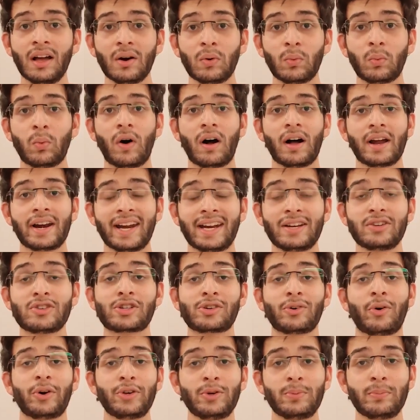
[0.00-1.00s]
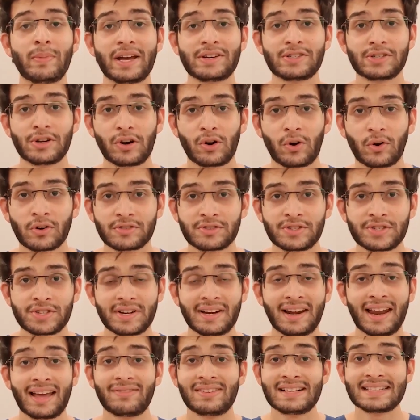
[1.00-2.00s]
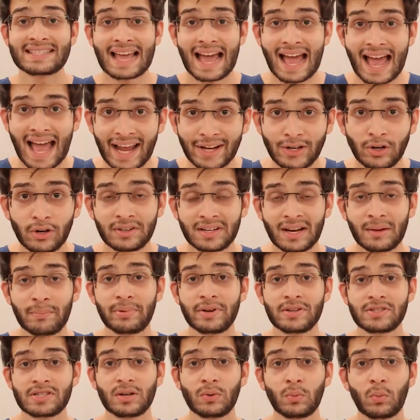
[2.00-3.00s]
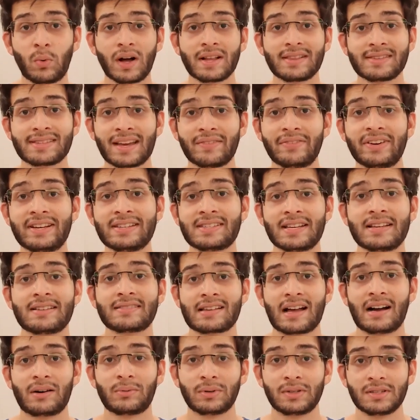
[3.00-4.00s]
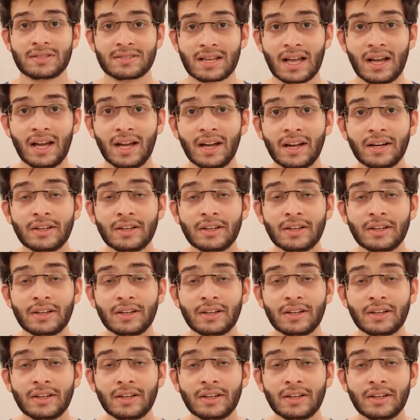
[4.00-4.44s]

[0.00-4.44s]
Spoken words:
One, ensure you measure your oxygen levels and your temperature once every 6 hours.